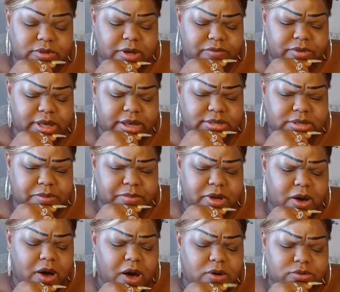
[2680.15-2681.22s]
So I feel like some of
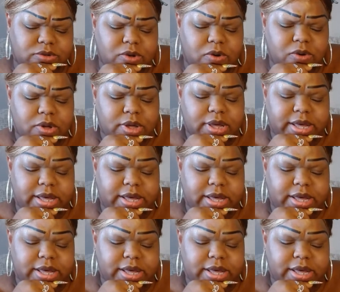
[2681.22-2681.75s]
y'all also